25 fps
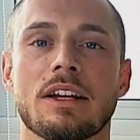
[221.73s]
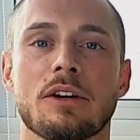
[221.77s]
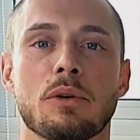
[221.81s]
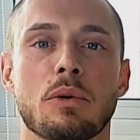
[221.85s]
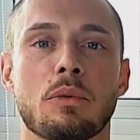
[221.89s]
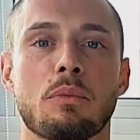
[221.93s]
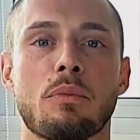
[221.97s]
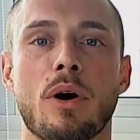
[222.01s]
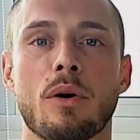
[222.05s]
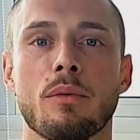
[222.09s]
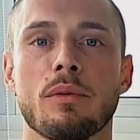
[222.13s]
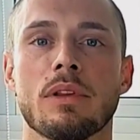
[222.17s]
they
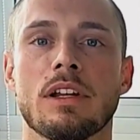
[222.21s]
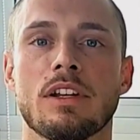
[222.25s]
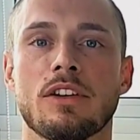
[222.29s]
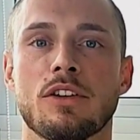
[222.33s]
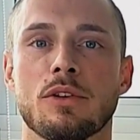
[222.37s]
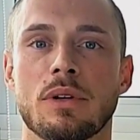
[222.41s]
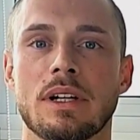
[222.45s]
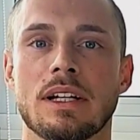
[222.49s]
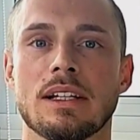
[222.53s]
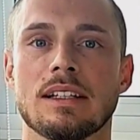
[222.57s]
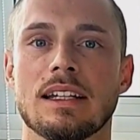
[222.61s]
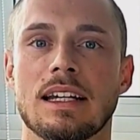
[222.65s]
will probably
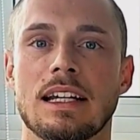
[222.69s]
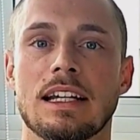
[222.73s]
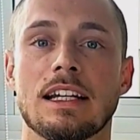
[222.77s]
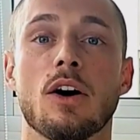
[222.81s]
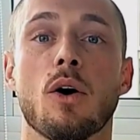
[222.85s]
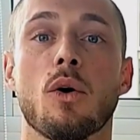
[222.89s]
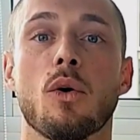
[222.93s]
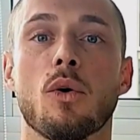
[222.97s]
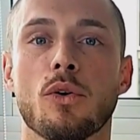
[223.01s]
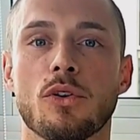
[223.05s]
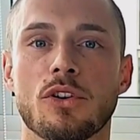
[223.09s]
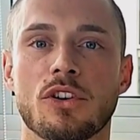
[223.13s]
do it in
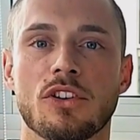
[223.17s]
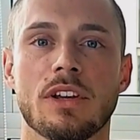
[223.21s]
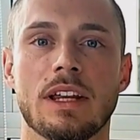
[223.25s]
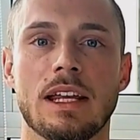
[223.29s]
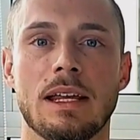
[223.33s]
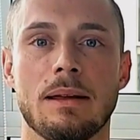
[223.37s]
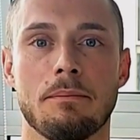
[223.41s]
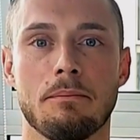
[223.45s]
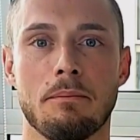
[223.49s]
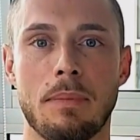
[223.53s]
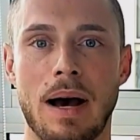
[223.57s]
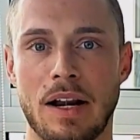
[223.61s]
an
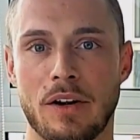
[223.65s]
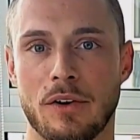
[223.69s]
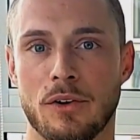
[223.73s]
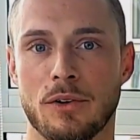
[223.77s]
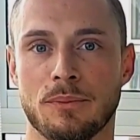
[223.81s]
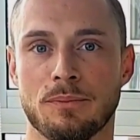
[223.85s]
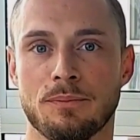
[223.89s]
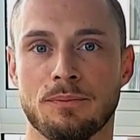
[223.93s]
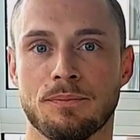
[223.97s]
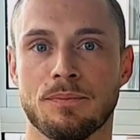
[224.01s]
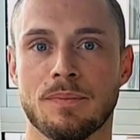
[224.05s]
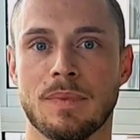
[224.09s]
orderly
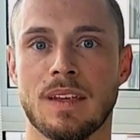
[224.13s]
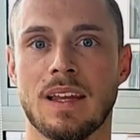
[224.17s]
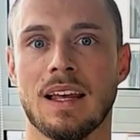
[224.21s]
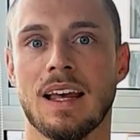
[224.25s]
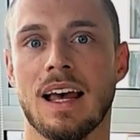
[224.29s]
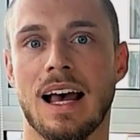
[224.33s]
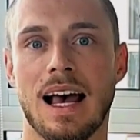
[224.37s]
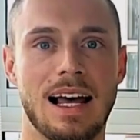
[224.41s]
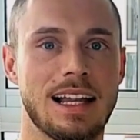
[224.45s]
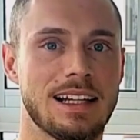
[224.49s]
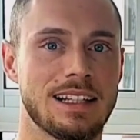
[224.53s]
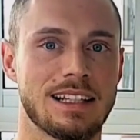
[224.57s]
manner.
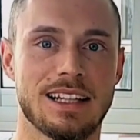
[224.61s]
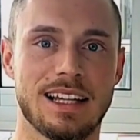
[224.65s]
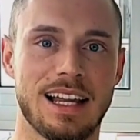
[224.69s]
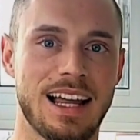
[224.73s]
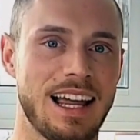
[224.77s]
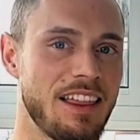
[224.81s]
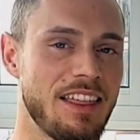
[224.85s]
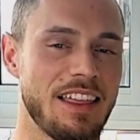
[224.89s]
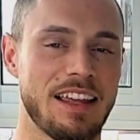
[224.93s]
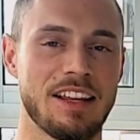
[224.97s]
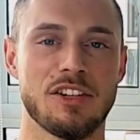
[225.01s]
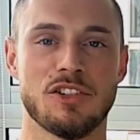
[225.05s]
And
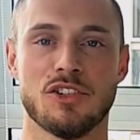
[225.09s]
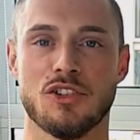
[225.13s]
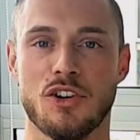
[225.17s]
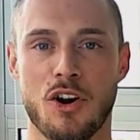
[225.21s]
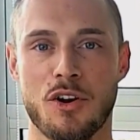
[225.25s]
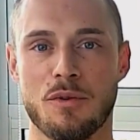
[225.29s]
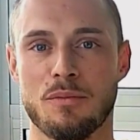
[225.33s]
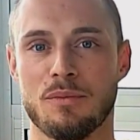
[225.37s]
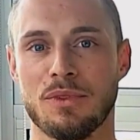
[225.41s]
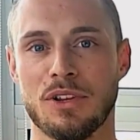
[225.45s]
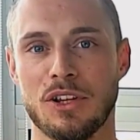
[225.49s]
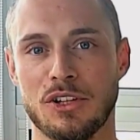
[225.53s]
I think
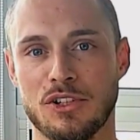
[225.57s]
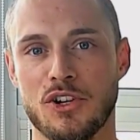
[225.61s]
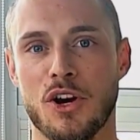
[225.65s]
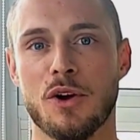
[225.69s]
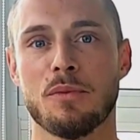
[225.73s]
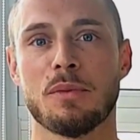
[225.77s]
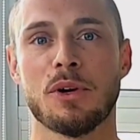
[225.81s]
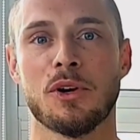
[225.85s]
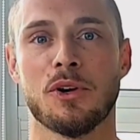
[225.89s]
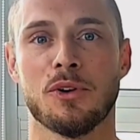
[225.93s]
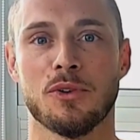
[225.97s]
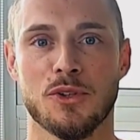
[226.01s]
the
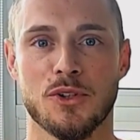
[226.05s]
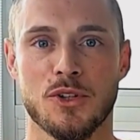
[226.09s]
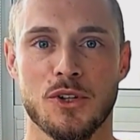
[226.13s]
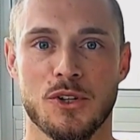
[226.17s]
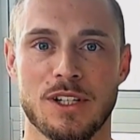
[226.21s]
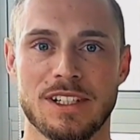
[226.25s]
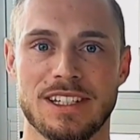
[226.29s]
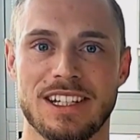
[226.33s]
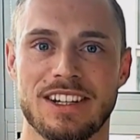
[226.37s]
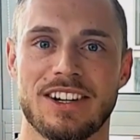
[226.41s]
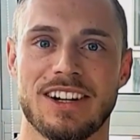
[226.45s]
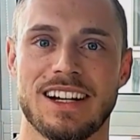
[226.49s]
German culture
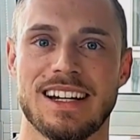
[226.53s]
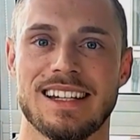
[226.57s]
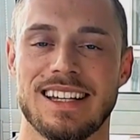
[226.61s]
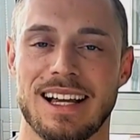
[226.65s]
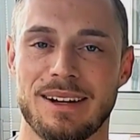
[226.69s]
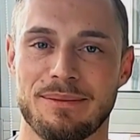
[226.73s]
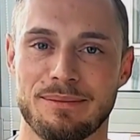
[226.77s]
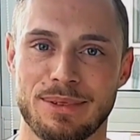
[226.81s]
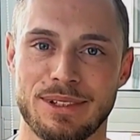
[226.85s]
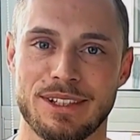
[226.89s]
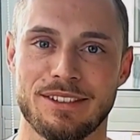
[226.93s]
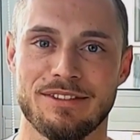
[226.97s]
is a good
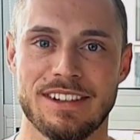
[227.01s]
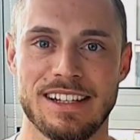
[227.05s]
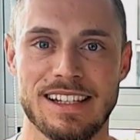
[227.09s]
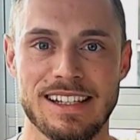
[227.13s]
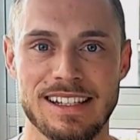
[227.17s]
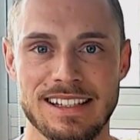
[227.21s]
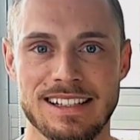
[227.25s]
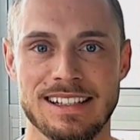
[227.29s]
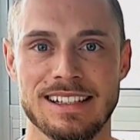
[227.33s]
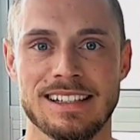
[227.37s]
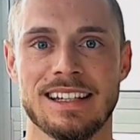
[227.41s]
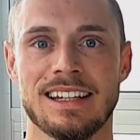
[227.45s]
example of
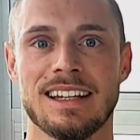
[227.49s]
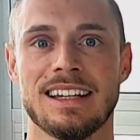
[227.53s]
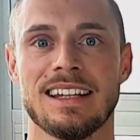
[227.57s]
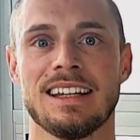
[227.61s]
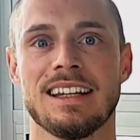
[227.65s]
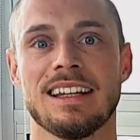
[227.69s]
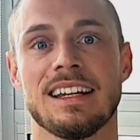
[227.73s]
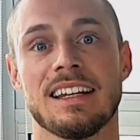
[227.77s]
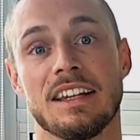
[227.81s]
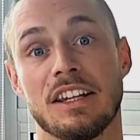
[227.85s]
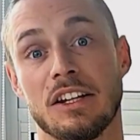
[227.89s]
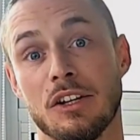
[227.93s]
this.
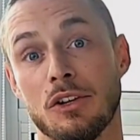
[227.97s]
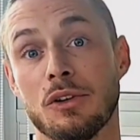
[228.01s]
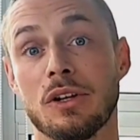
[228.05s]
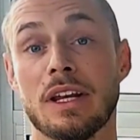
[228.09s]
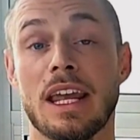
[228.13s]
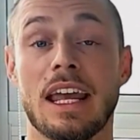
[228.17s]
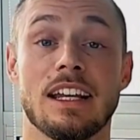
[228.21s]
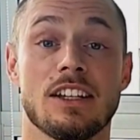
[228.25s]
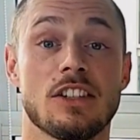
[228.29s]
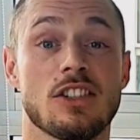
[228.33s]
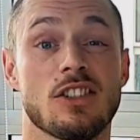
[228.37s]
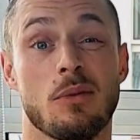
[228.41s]
The
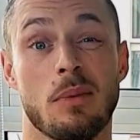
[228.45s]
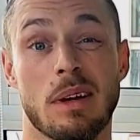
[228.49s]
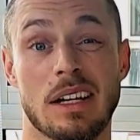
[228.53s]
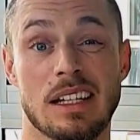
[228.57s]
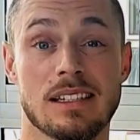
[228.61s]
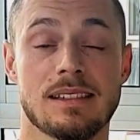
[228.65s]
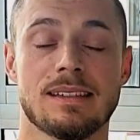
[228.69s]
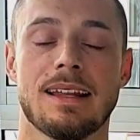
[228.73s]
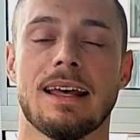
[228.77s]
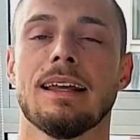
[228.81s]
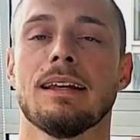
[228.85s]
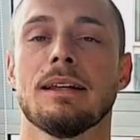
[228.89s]
UK to some
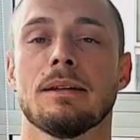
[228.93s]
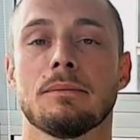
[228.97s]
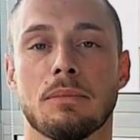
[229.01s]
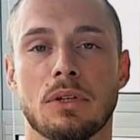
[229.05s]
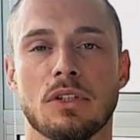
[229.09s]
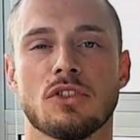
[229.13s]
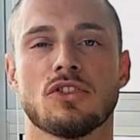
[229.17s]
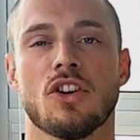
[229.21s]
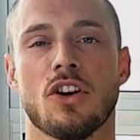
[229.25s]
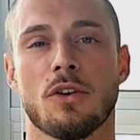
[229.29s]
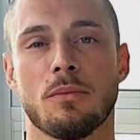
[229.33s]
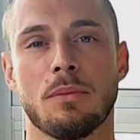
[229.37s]
extent,
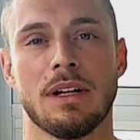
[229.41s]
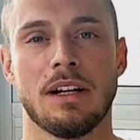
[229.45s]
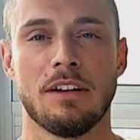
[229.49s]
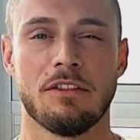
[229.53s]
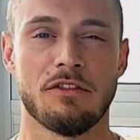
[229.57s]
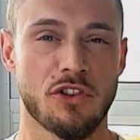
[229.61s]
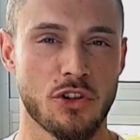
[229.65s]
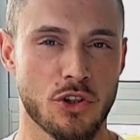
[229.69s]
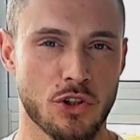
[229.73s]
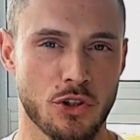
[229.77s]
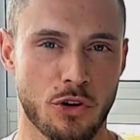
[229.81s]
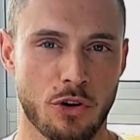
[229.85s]
but Germany
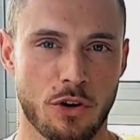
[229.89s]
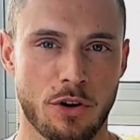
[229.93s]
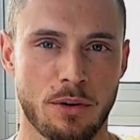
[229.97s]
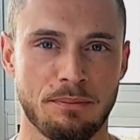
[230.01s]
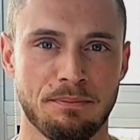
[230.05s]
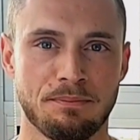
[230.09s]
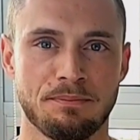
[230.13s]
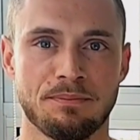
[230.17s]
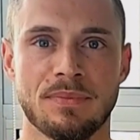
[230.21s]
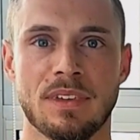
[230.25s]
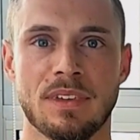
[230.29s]
for sure.